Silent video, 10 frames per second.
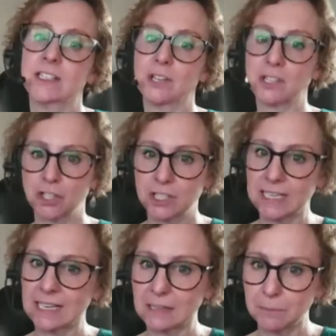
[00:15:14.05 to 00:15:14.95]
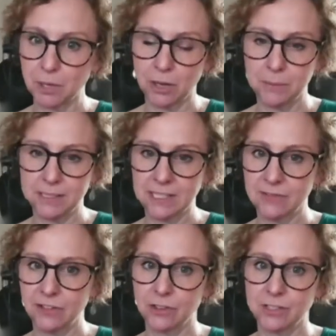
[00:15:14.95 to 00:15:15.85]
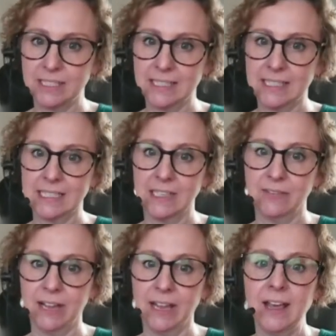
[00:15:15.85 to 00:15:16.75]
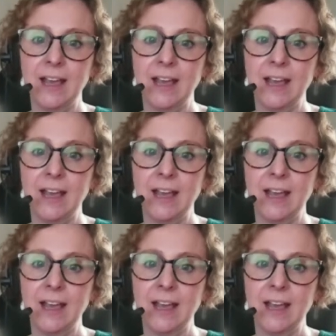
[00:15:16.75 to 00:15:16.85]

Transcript: So that should set out the purposes for your CCTV,